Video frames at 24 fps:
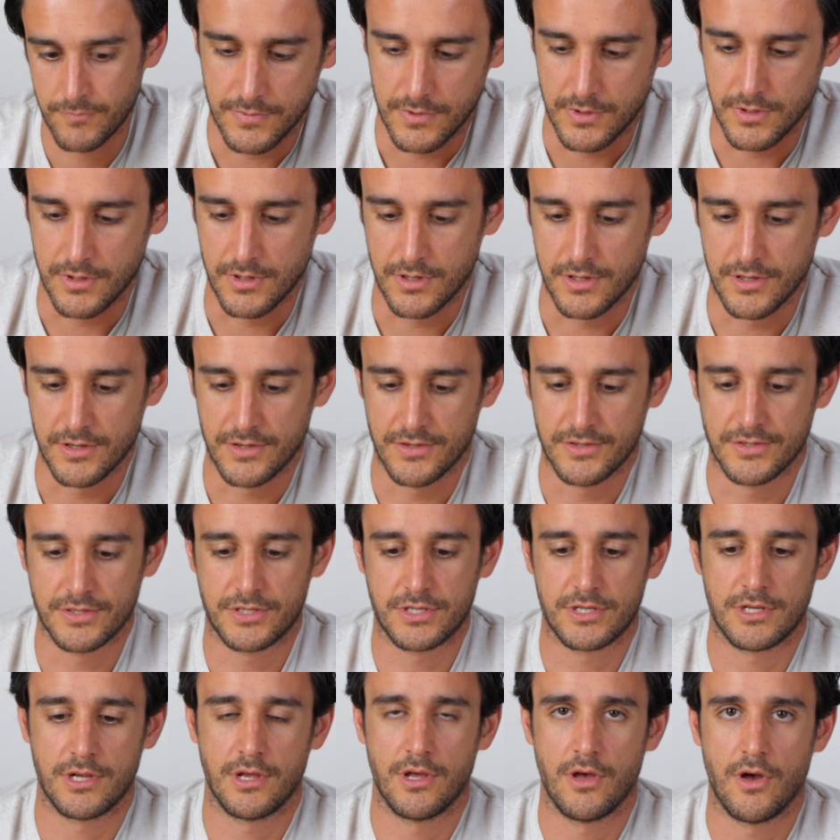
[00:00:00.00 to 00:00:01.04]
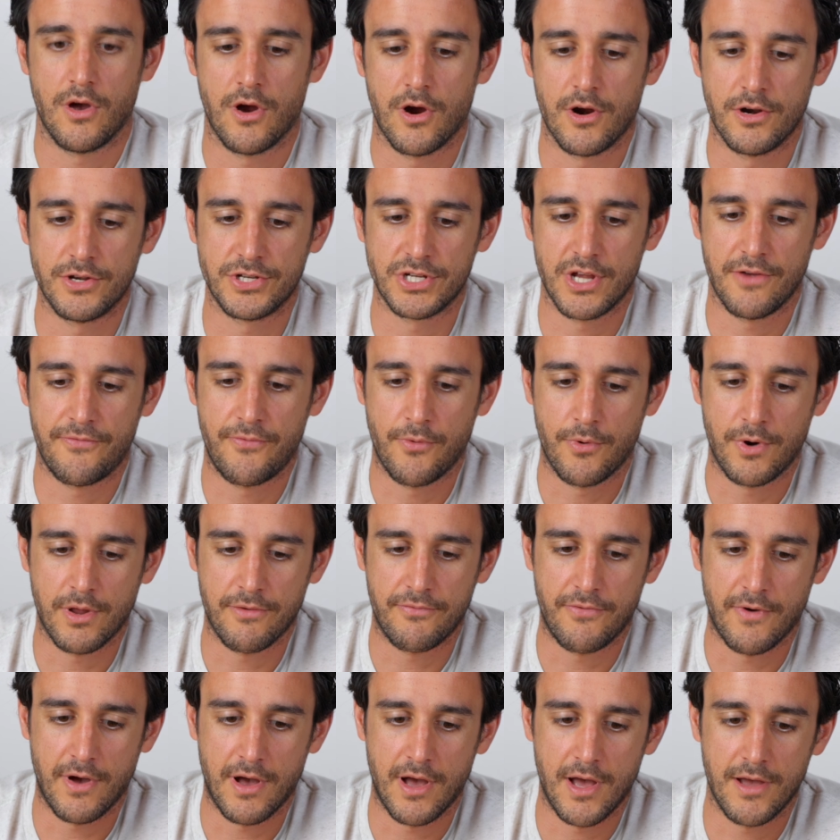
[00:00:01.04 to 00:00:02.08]
is
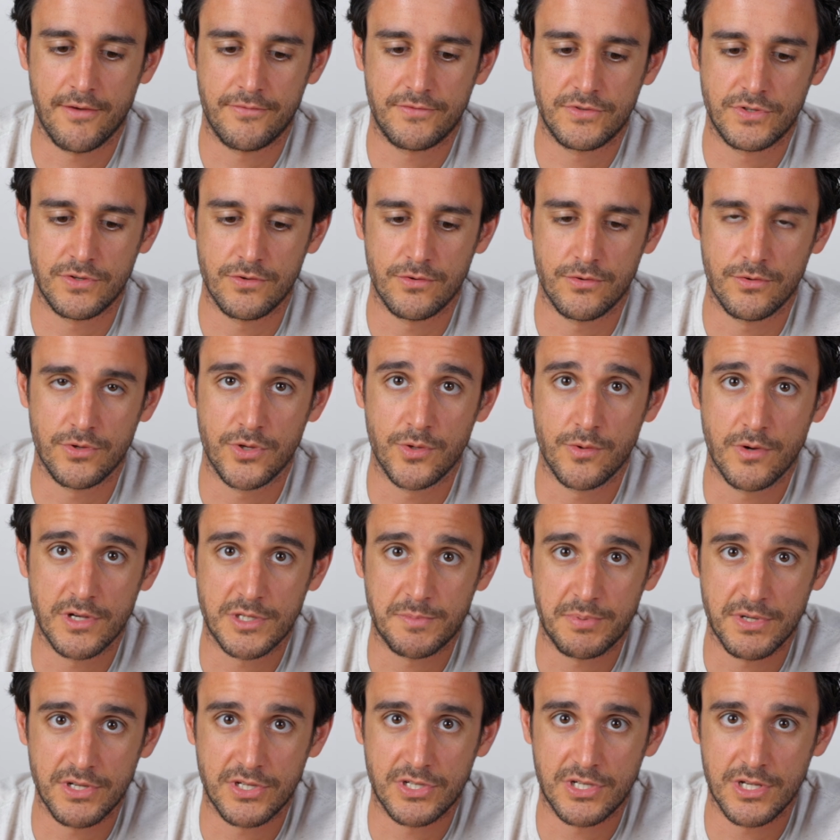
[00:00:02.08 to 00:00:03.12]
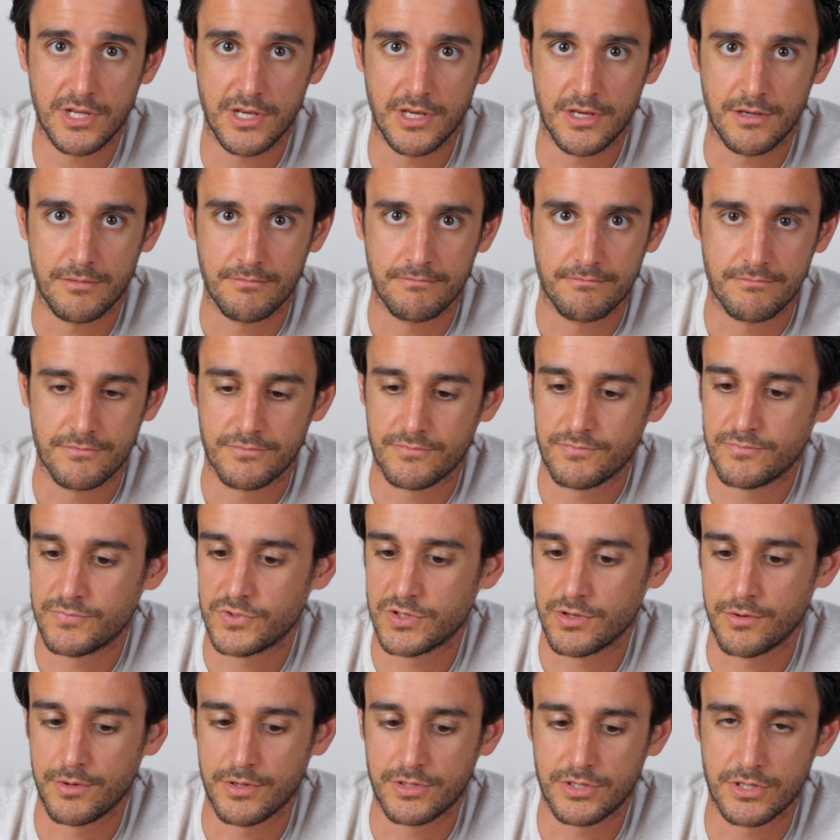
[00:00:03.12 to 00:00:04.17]
RJ45 to USB-C.
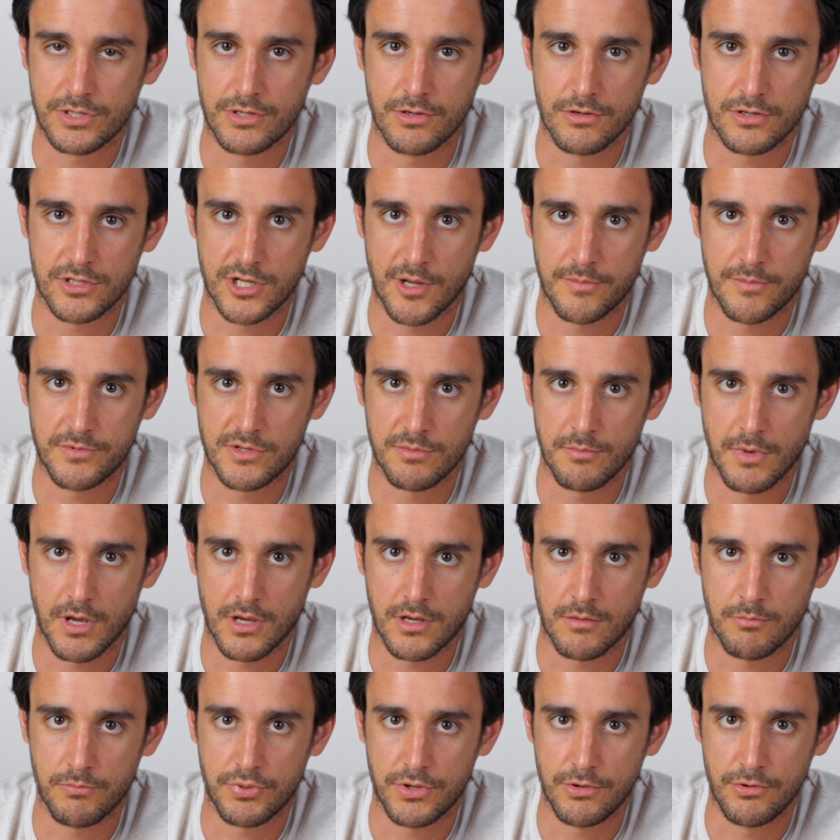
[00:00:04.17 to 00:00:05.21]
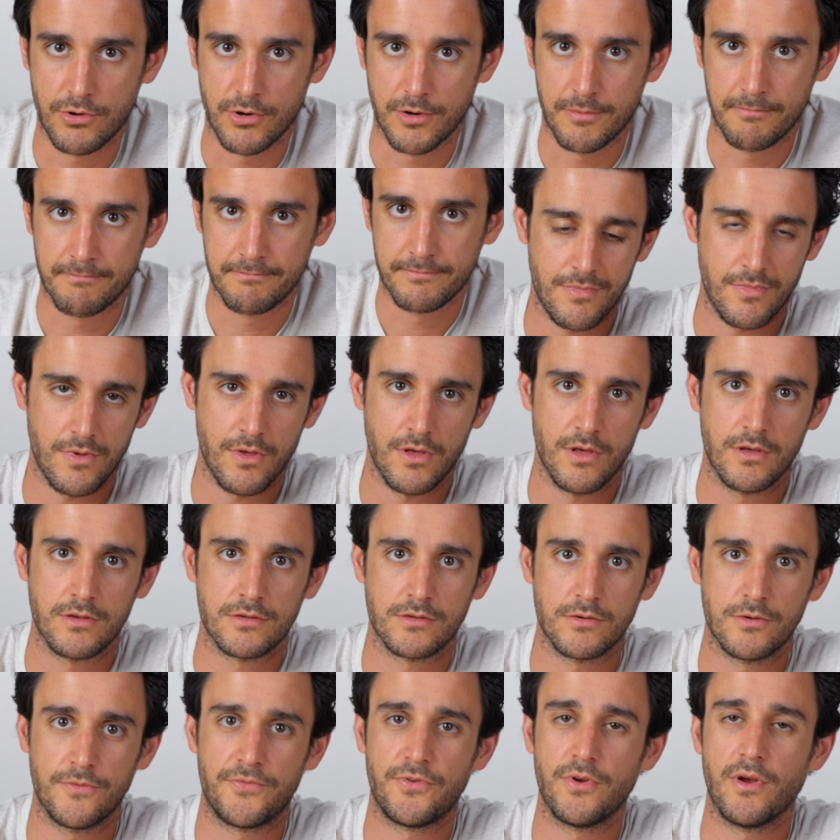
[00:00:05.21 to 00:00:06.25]
So it just hooks up to my computer.
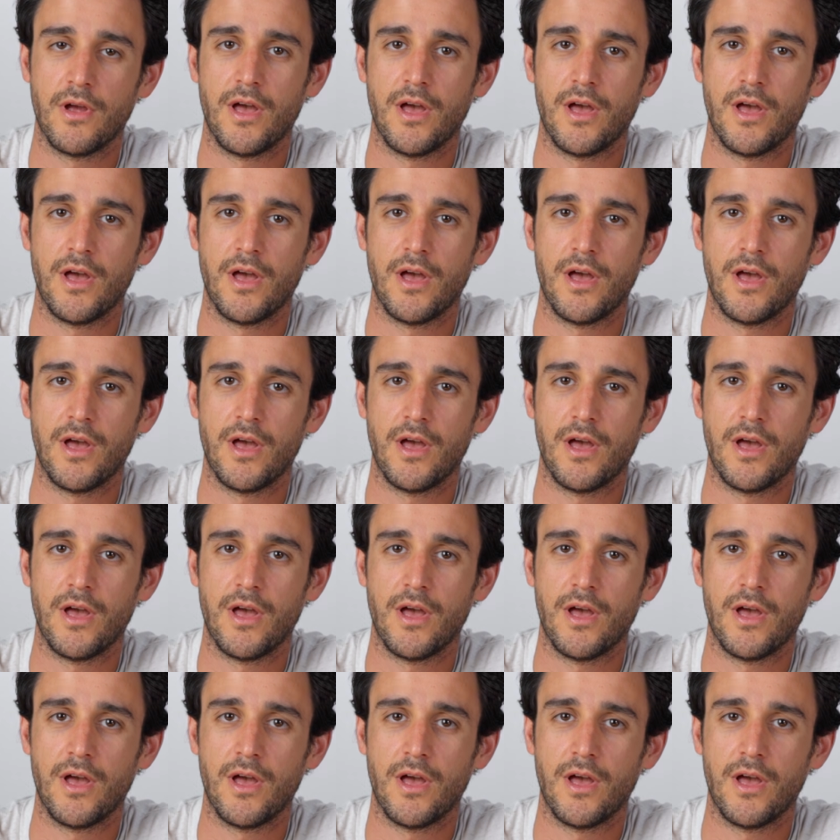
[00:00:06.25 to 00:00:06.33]
So if you're